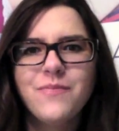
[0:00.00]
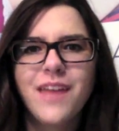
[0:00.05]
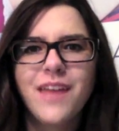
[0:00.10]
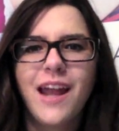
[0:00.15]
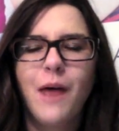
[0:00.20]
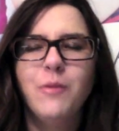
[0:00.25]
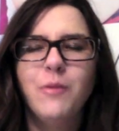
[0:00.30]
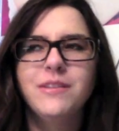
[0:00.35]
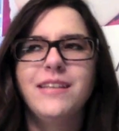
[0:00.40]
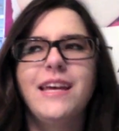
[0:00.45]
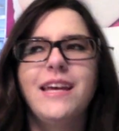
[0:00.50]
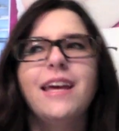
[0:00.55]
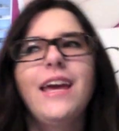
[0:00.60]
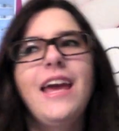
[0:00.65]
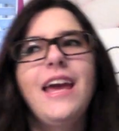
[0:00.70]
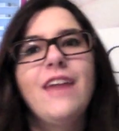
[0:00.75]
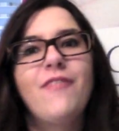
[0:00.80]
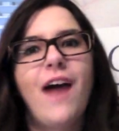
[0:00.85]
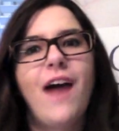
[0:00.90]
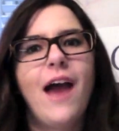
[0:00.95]
And I was like,
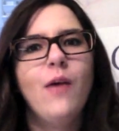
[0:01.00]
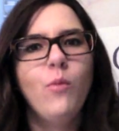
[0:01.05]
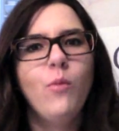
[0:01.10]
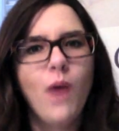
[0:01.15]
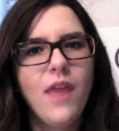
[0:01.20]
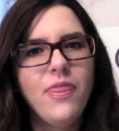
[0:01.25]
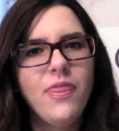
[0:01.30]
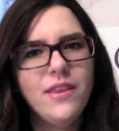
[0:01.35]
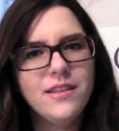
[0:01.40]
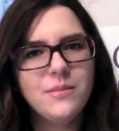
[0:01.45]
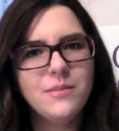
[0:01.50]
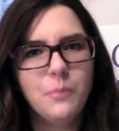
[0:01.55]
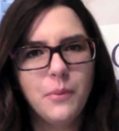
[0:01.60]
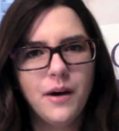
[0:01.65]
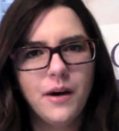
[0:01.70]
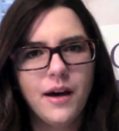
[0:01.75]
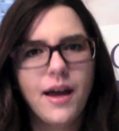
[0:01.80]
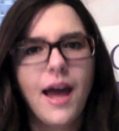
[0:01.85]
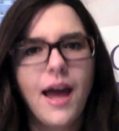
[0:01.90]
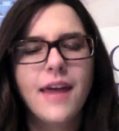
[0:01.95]
if I write this
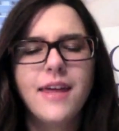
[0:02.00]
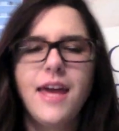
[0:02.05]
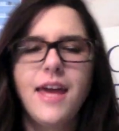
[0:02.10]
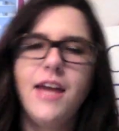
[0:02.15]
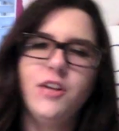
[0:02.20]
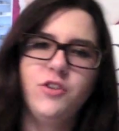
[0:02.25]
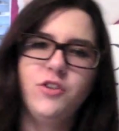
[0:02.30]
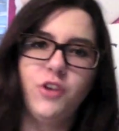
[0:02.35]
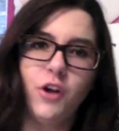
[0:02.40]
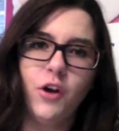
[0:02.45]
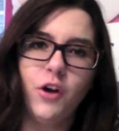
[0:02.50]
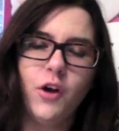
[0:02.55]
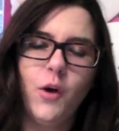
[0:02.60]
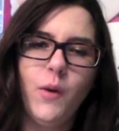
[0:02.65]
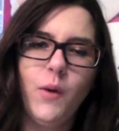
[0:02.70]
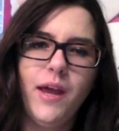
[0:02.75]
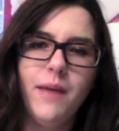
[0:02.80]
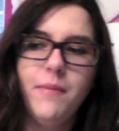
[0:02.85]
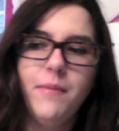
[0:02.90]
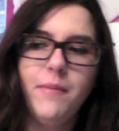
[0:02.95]
book, I can't
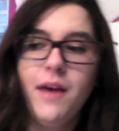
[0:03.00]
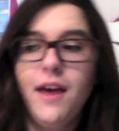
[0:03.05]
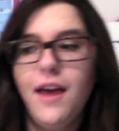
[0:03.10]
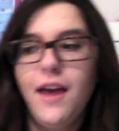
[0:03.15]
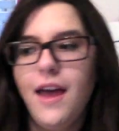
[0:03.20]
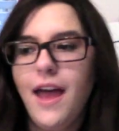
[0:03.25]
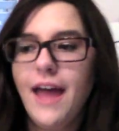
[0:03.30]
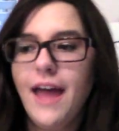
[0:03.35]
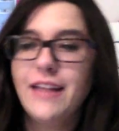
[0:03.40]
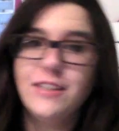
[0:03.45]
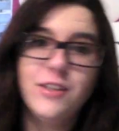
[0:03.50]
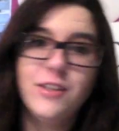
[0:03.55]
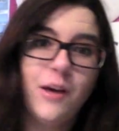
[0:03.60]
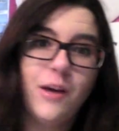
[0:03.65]
sugarcoat him. And so